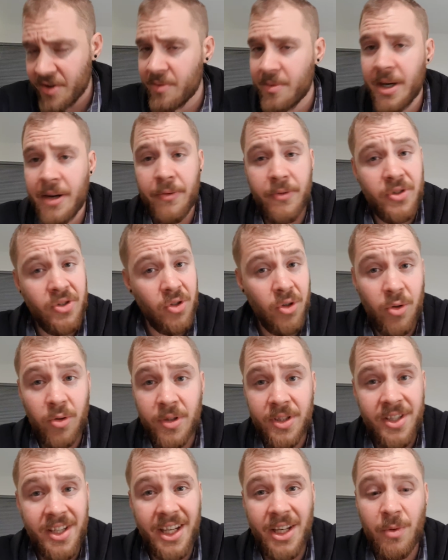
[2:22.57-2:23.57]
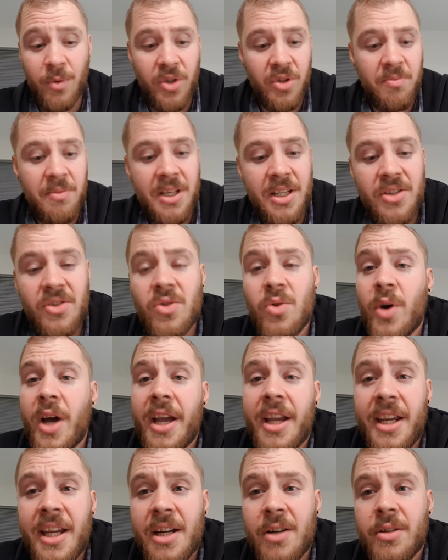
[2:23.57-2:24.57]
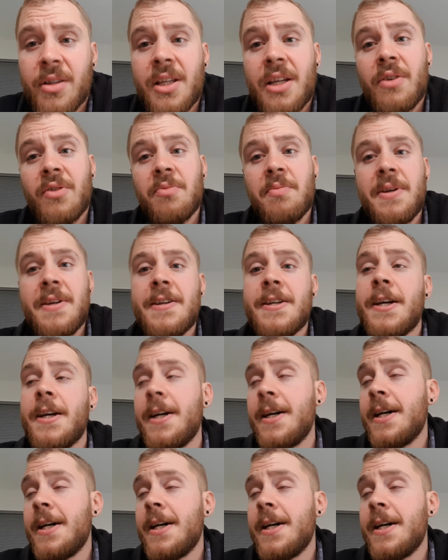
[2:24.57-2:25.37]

everybody for still sticking with me, still hanging out there with me.